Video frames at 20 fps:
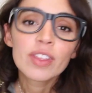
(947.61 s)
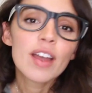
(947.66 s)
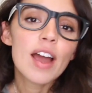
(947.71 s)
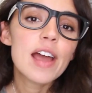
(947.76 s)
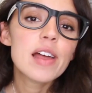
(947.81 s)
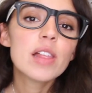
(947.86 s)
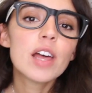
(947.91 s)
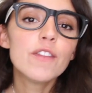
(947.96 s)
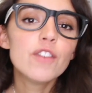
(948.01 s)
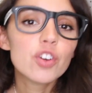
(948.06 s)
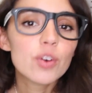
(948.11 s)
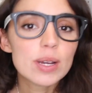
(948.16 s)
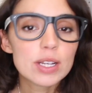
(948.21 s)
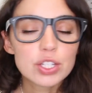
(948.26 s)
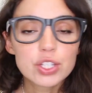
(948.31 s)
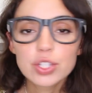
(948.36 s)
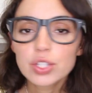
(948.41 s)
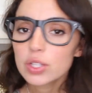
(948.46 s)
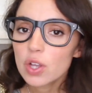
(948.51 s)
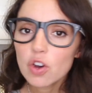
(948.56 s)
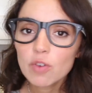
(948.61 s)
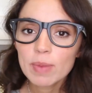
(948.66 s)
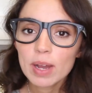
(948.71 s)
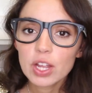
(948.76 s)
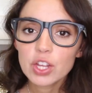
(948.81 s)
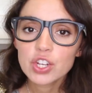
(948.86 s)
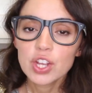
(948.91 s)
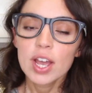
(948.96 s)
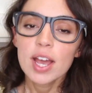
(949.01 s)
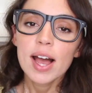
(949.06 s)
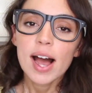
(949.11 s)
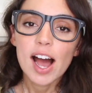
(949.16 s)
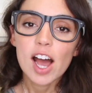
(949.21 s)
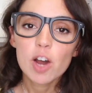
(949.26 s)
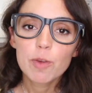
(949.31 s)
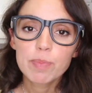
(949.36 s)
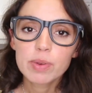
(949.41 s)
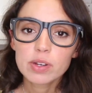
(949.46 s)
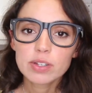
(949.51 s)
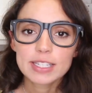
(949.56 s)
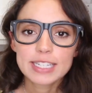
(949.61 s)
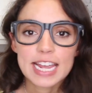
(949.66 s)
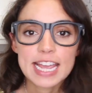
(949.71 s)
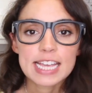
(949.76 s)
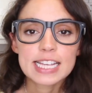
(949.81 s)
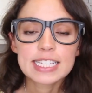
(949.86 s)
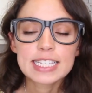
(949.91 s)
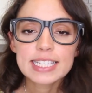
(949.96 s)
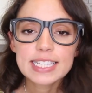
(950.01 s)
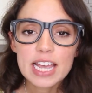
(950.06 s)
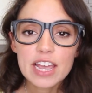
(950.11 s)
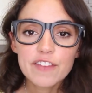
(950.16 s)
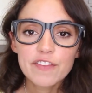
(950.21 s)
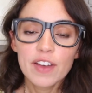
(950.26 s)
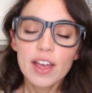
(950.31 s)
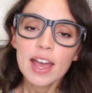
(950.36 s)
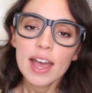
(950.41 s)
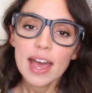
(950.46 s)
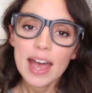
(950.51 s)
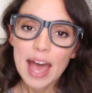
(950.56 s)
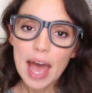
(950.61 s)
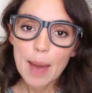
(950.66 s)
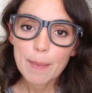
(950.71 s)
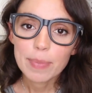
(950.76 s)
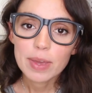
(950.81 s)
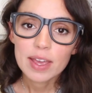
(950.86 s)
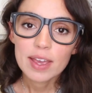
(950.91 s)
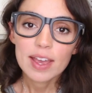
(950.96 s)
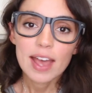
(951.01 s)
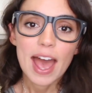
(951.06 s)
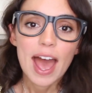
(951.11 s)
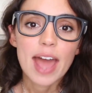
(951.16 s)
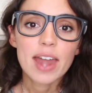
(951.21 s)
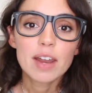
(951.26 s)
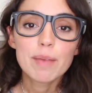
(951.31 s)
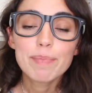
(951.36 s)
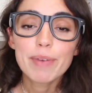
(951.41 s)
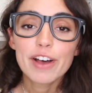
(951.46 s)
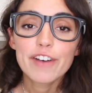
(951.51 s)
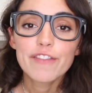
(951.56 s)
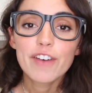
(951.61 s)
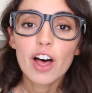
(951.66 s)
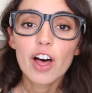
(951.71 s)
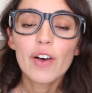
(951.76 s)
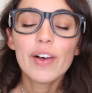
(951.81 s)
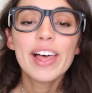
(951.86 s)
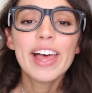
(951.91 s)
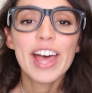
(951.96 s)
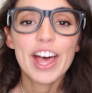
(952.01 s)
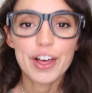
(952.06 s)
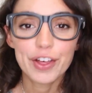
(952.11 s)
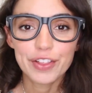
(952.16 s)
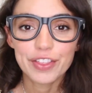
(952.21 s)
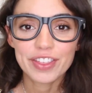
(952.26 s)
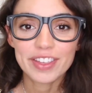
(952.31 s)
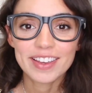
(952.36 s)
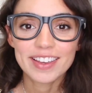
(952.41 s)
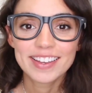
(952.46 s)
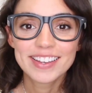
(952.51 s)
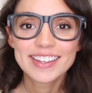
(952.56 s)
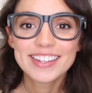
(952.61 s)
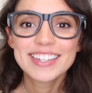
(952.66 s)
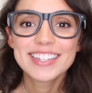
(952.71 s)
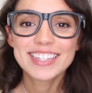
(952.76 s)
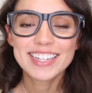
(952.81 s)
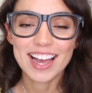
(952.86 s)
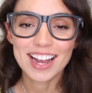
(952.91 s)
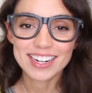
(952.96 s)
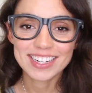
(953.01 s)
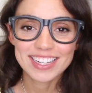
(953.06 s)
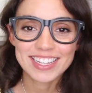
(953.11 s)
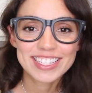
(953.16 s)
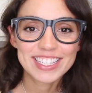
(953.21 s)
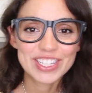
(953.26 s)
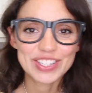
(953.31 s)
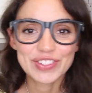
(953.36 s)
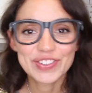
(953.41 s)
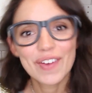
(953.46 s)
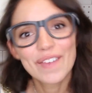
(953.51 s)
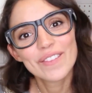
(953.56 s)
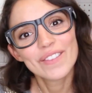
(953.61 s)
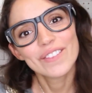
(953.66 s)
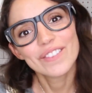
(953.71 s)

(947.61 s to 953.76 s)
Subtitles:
I love you guys so much. I hope you're staying safe, happy, and above all, healthy. Talk to you soon.